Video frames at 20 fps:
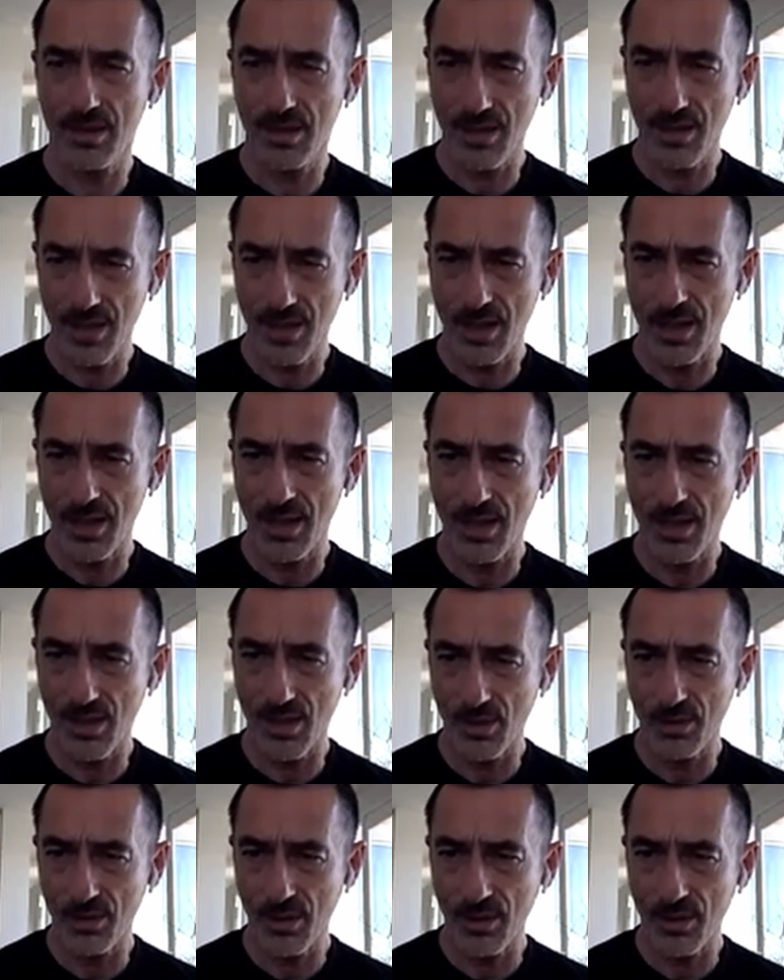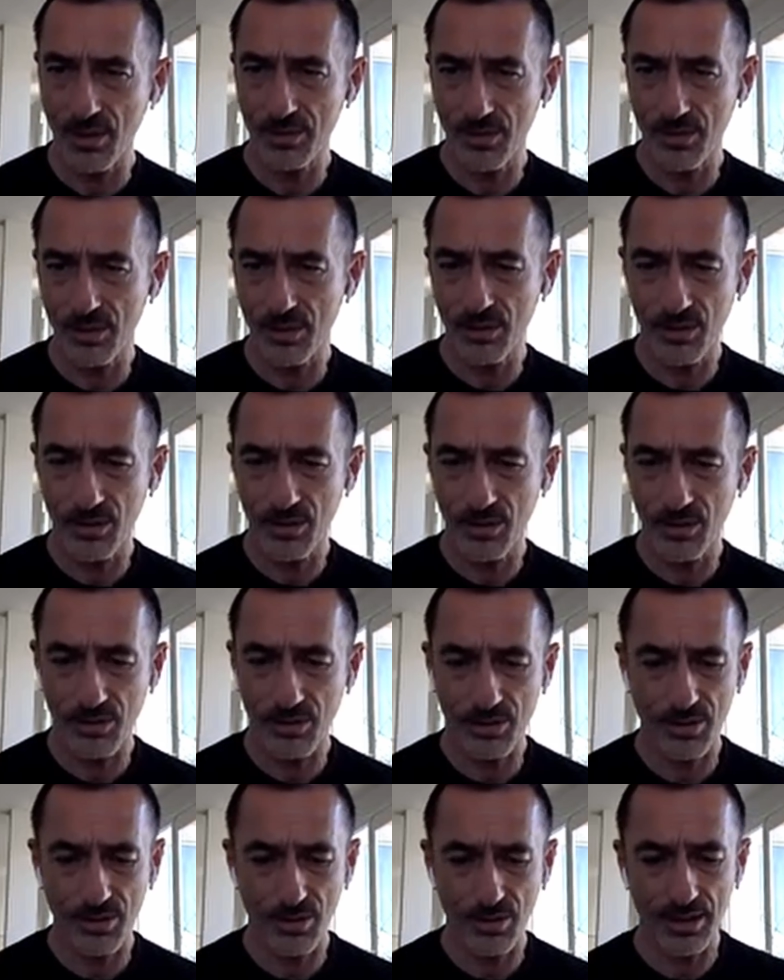uh, on, on, on your
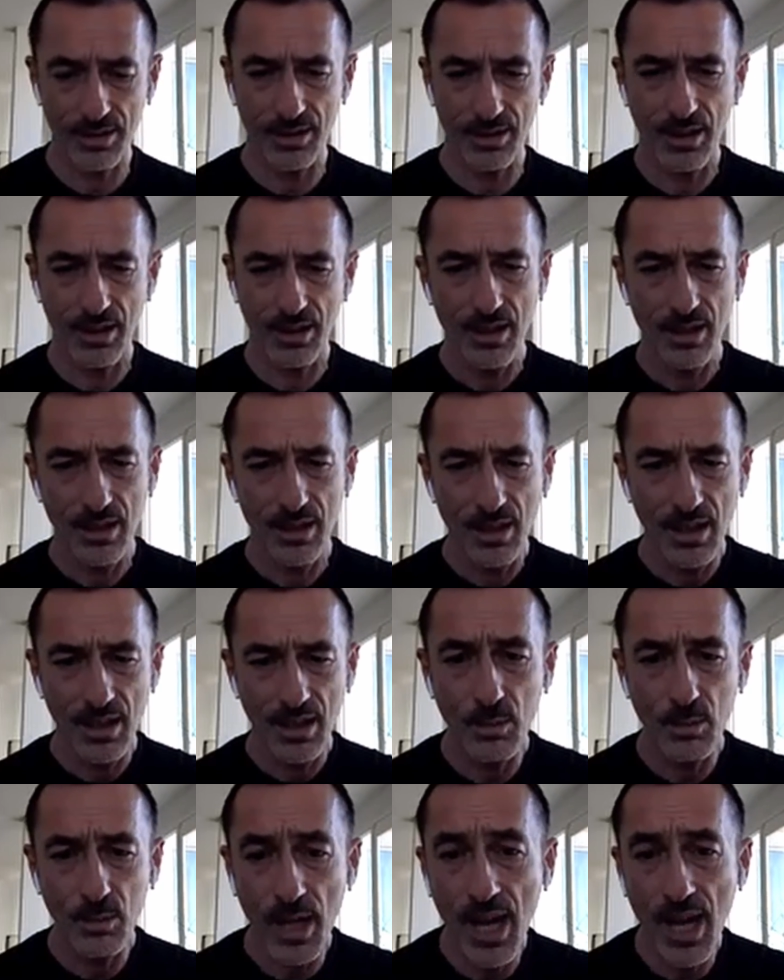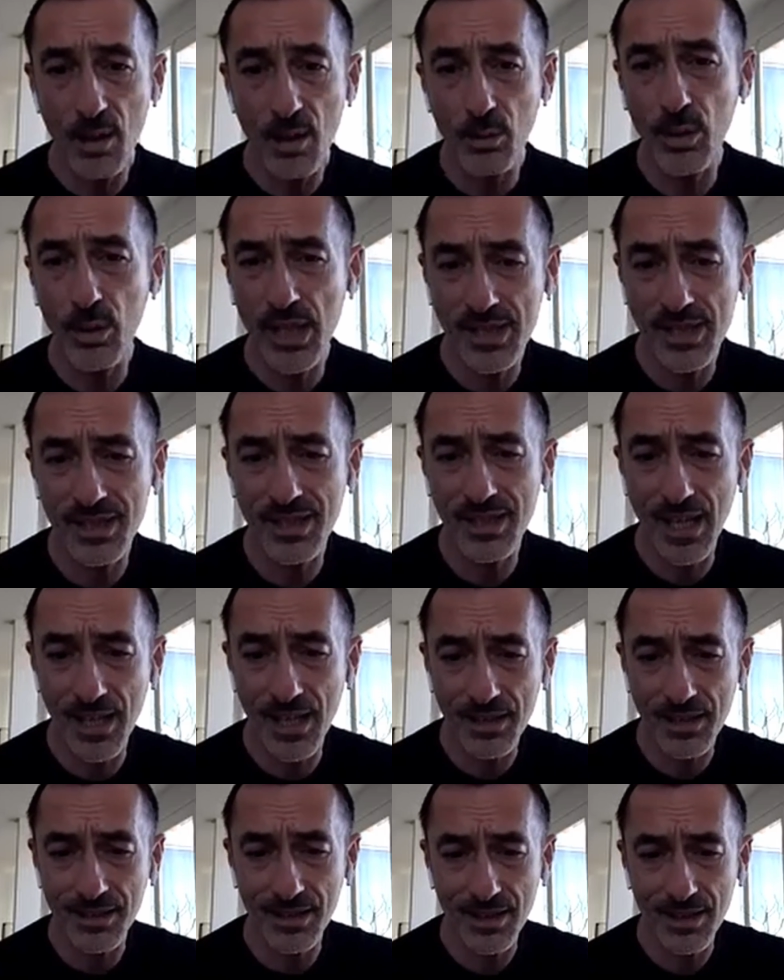screen. Anyway, how we
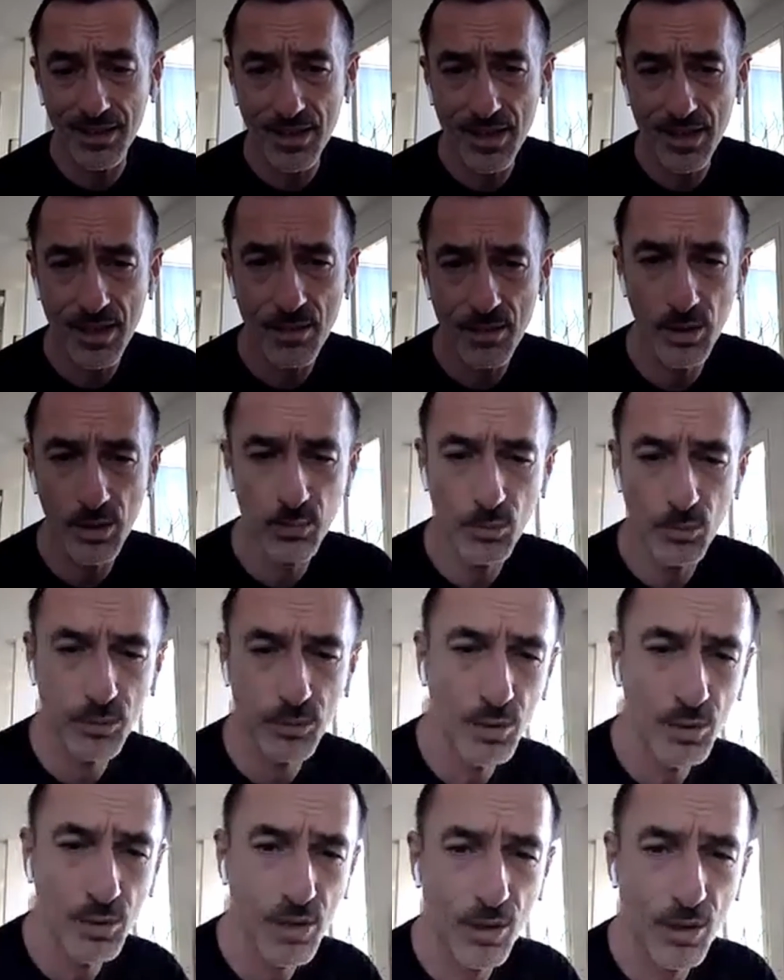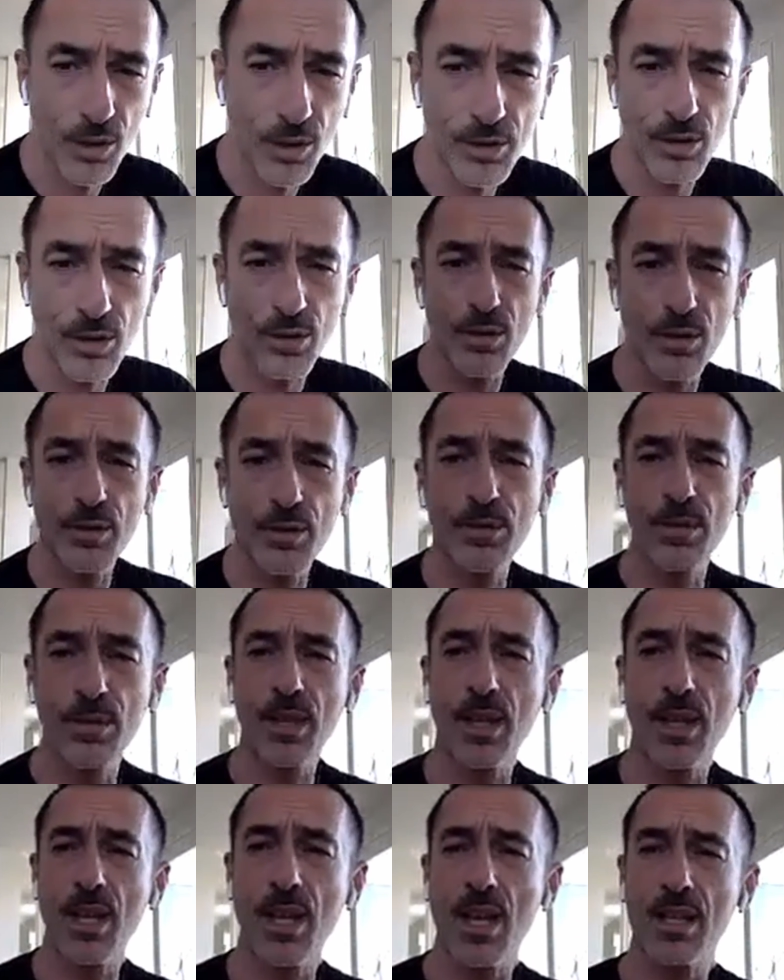start, what, what was also
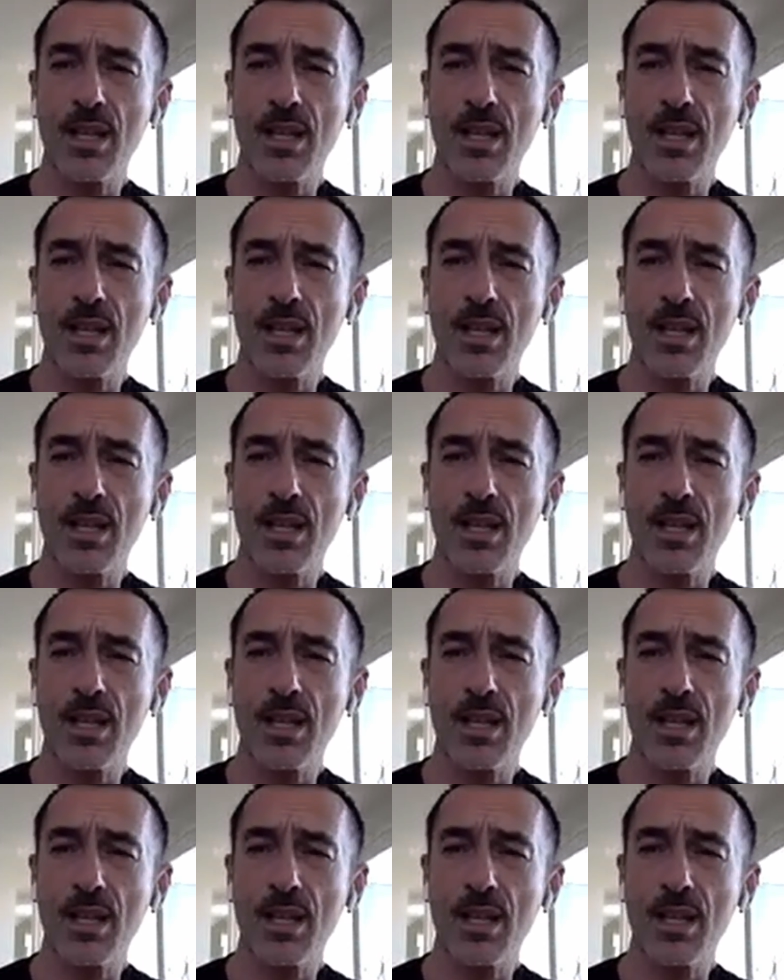an